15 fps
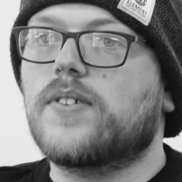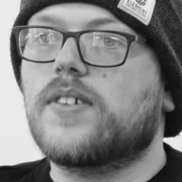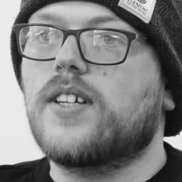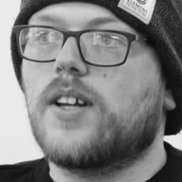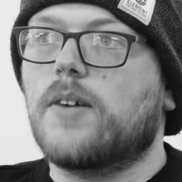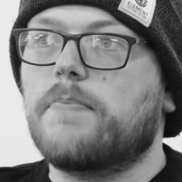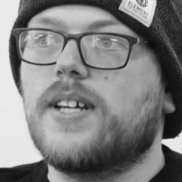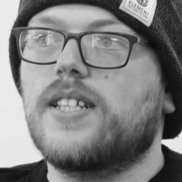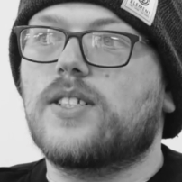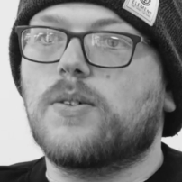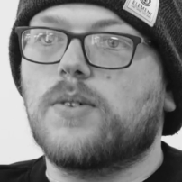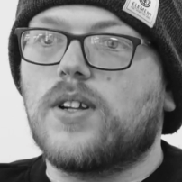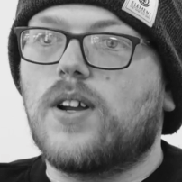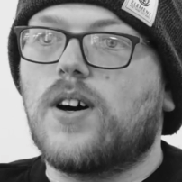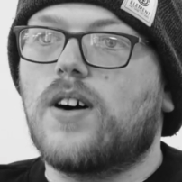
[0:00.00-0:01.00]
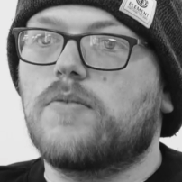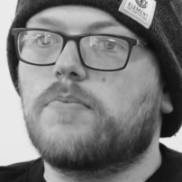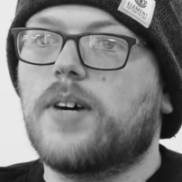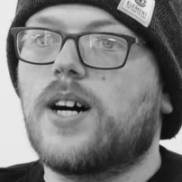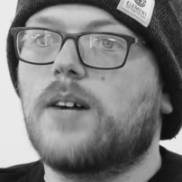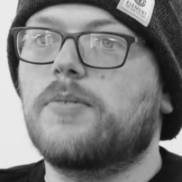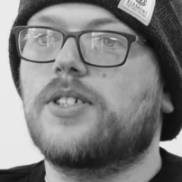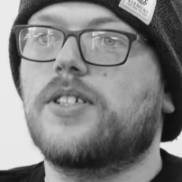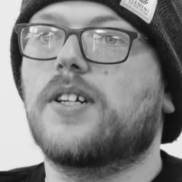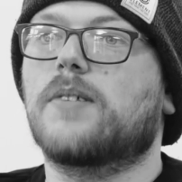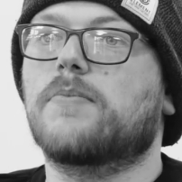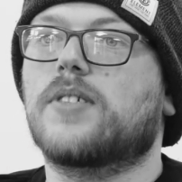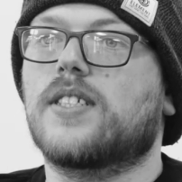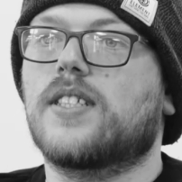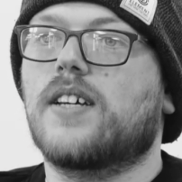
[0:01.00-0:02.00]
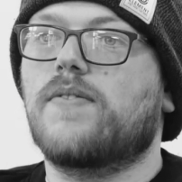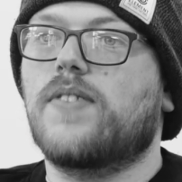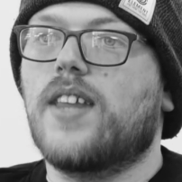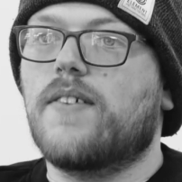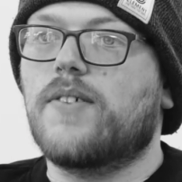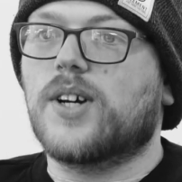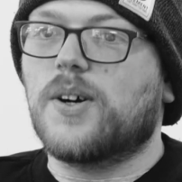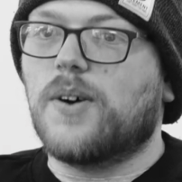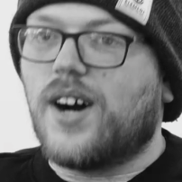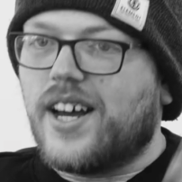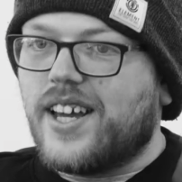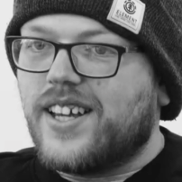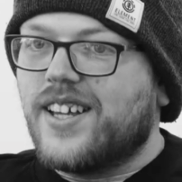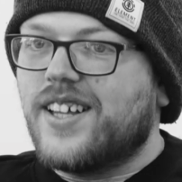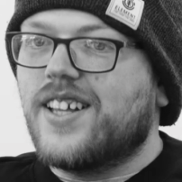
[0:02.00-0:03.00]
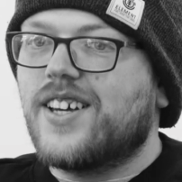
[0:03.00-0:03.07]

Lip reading: you know, been to a lot of barbershops and they've never quite